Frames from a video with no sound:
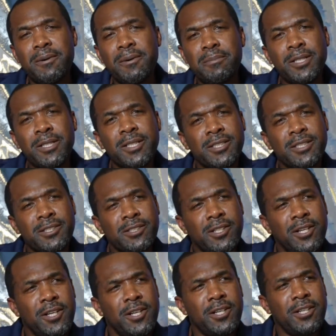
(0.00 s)
because
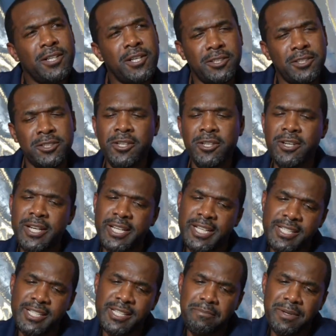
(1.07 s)
Derek
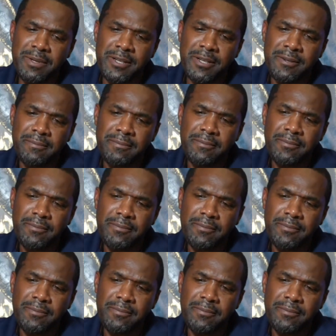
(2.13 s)
has sent me,